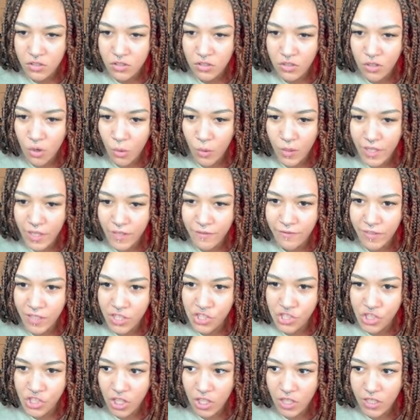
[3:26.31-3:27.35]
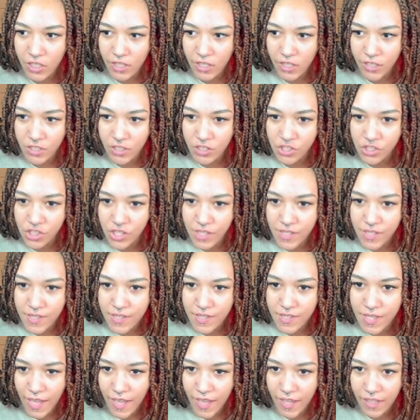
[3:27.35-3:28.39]
koi fish are like just
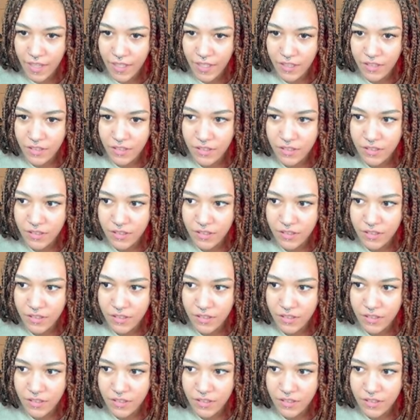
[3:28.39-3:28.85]
that.